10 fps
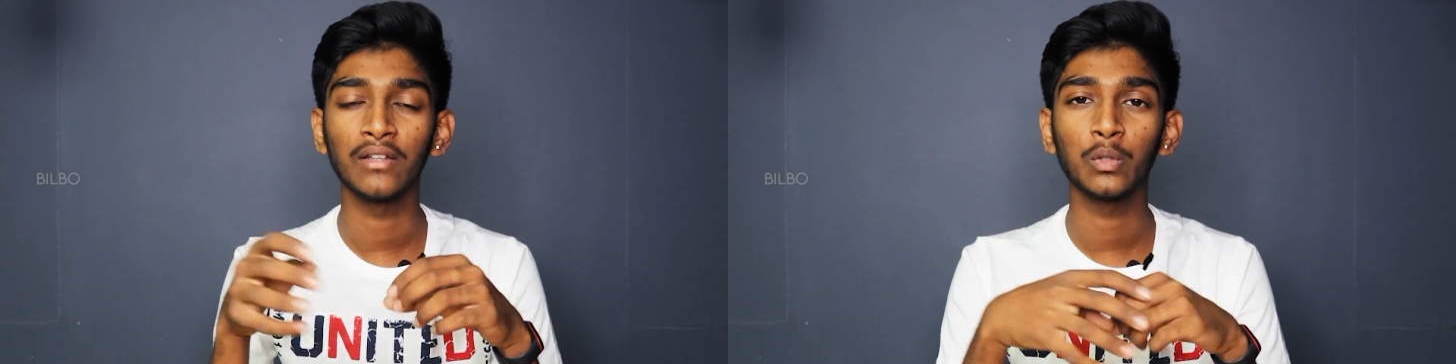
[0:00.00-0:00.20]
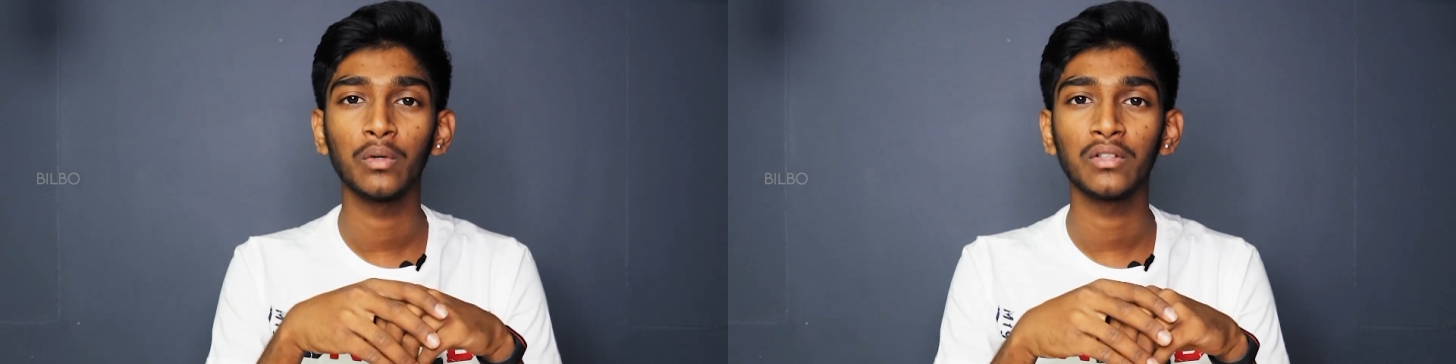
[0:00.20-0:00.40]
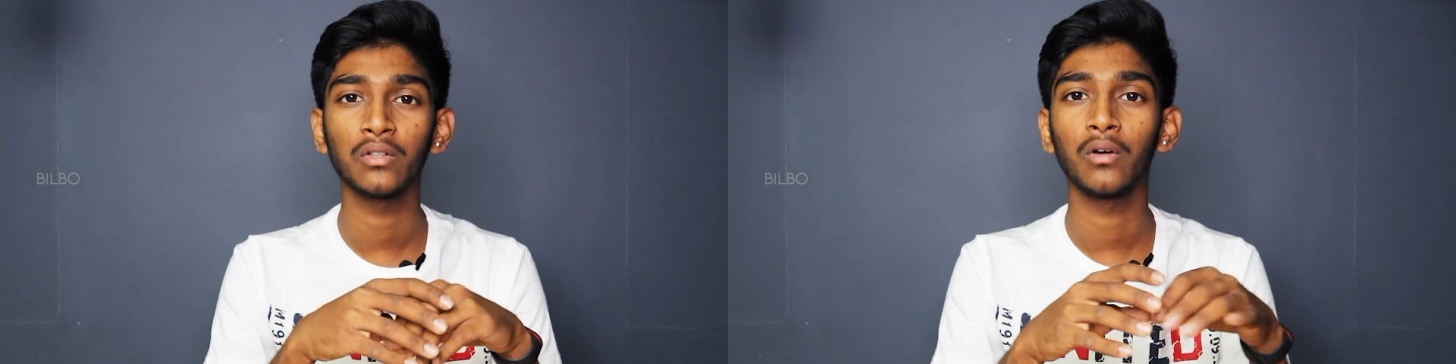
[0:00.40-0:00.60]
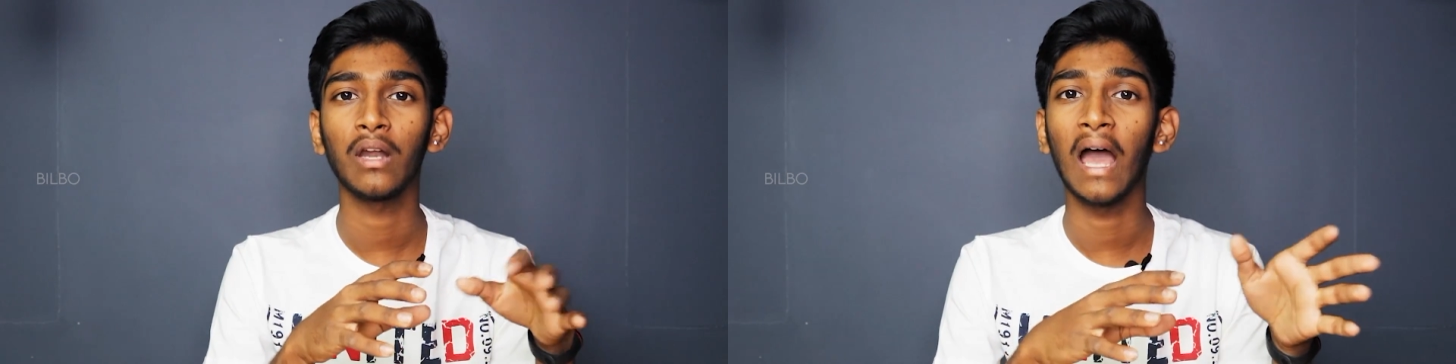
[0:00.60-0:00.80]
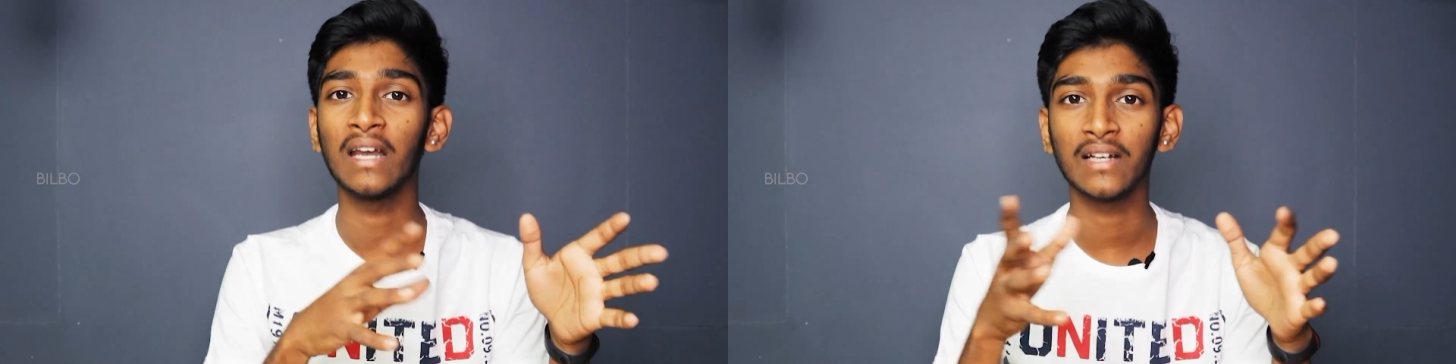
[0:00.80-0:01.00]
situation or
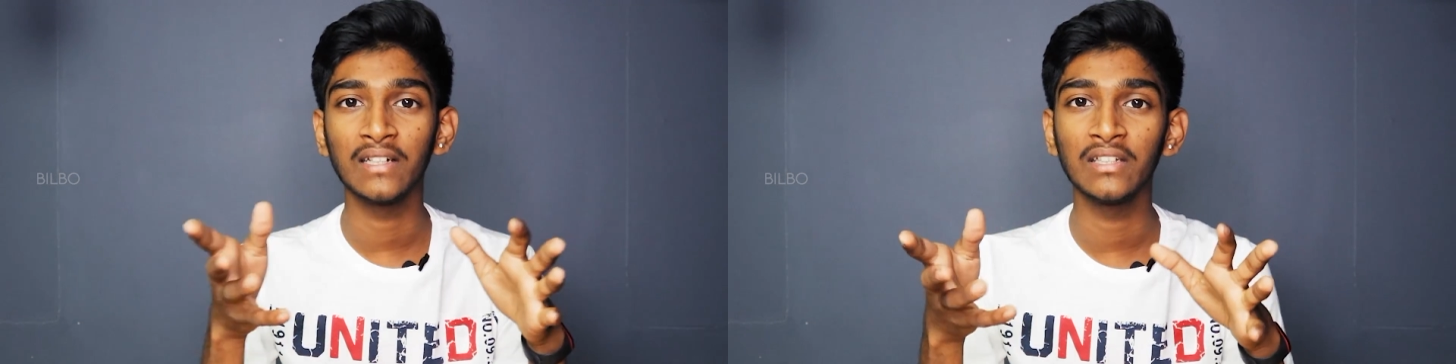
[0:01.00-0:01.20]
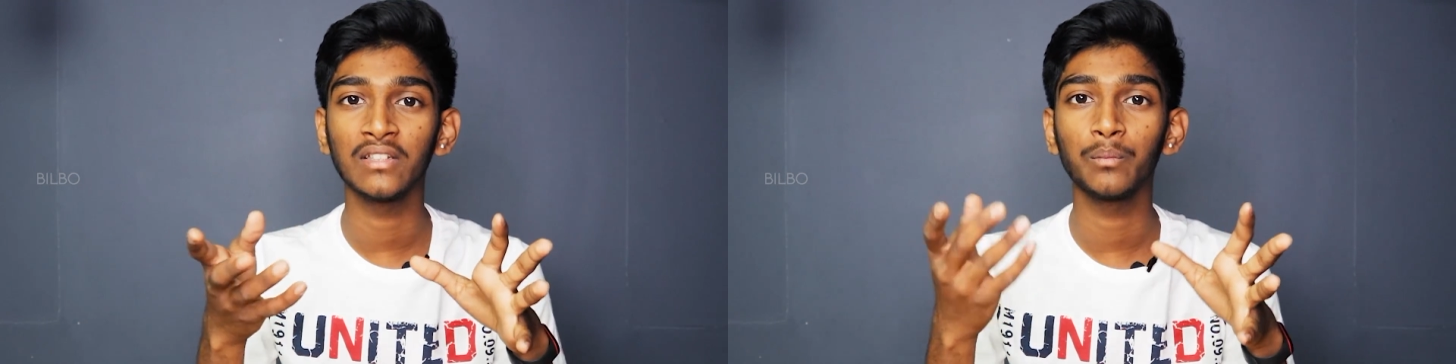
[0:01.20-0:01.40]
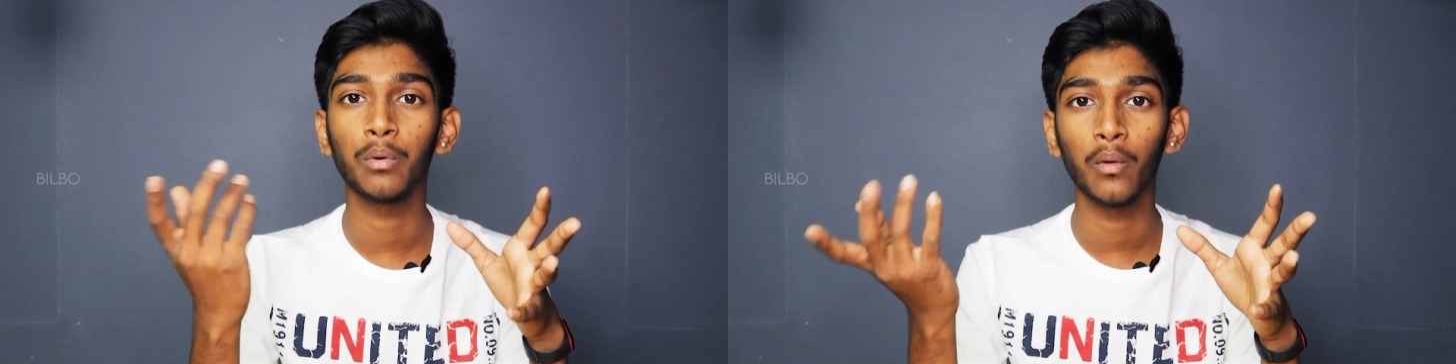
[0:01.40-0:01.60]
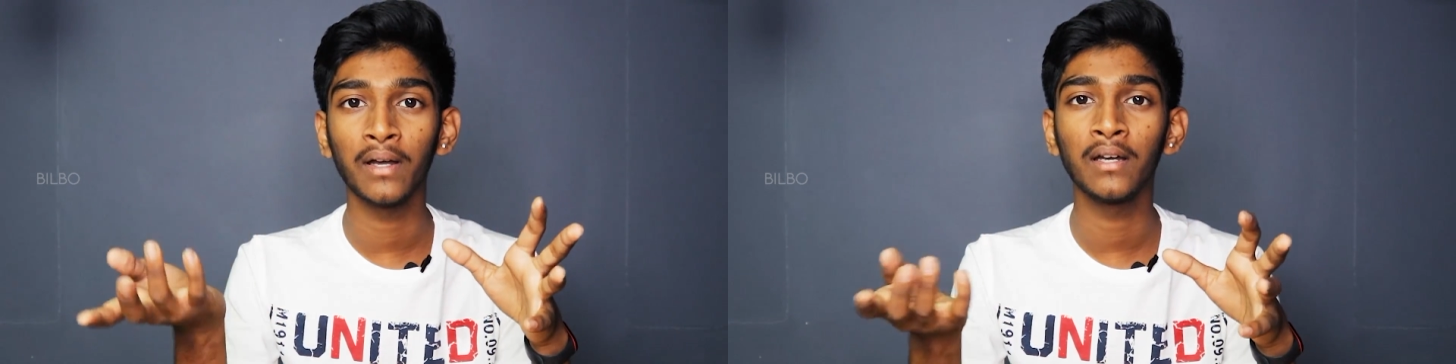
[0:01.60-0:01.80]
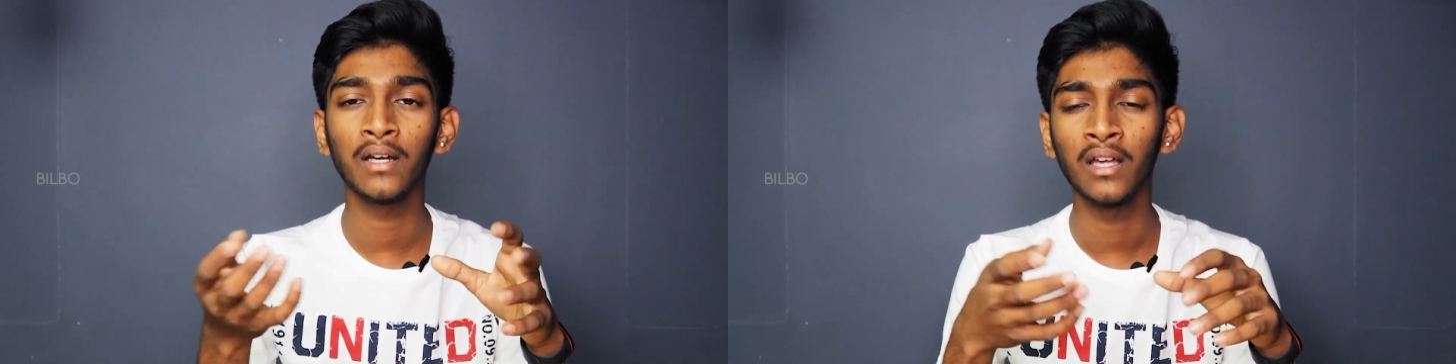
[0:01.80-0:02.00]
air condition
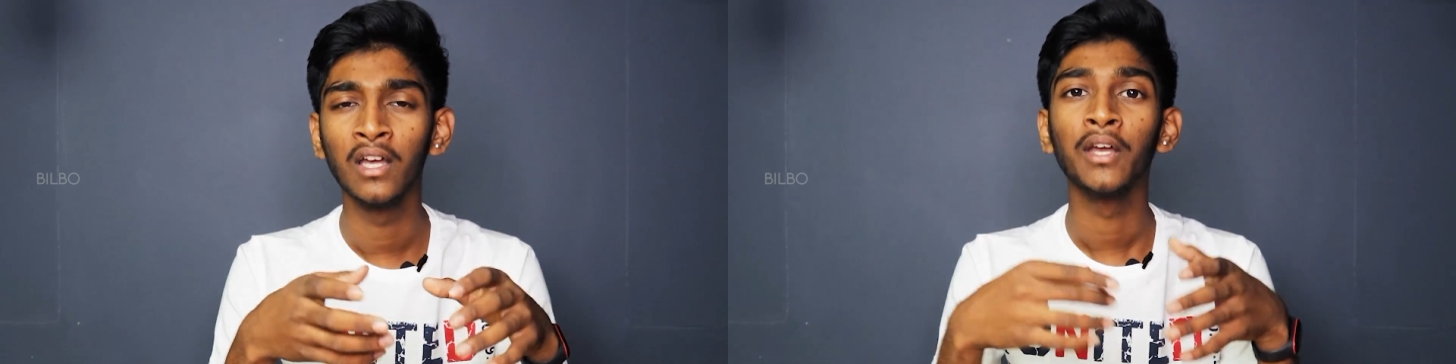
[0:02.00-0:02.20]
provided,